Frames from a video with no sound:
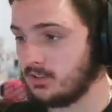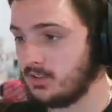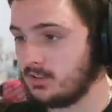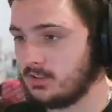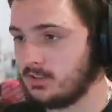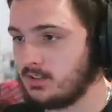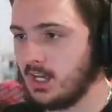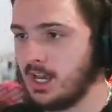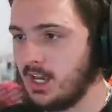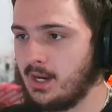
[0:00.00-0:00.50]

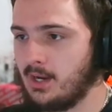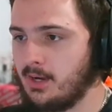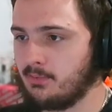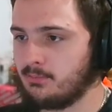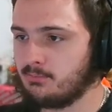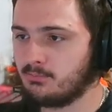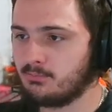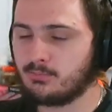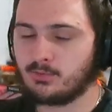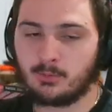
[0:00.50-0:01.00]
And
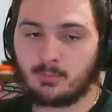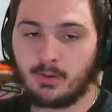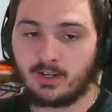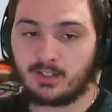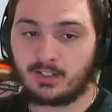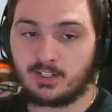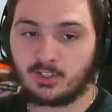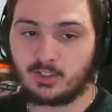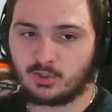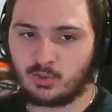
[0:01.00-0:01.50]
the pen
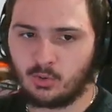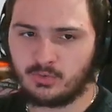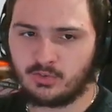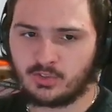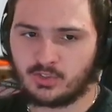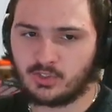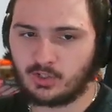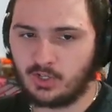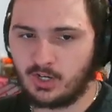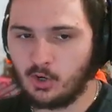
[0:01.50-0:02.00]
kings are
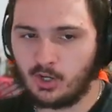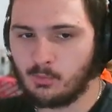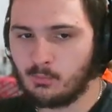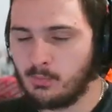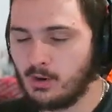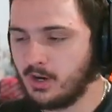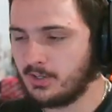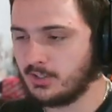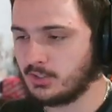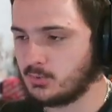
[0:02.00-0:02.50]
obviously going to help
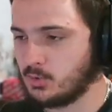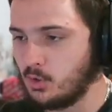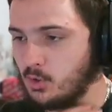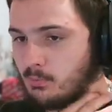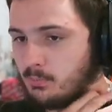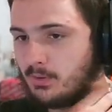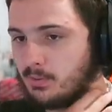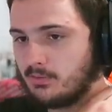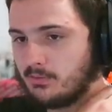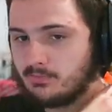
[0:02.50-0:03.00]
mine as well,
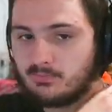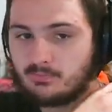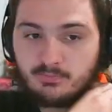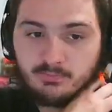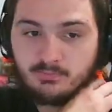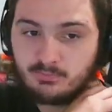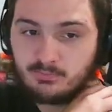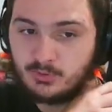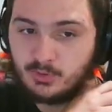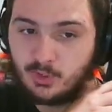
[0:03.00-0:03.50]
but
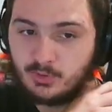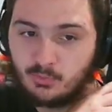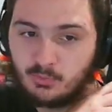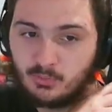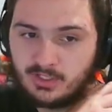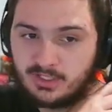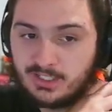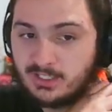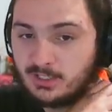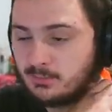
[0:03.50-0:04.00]
you don't really
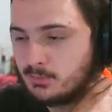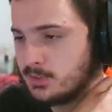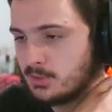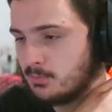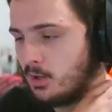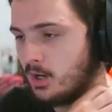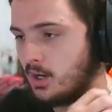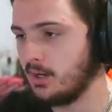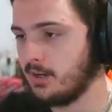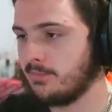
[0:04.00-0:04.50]
need them to mine.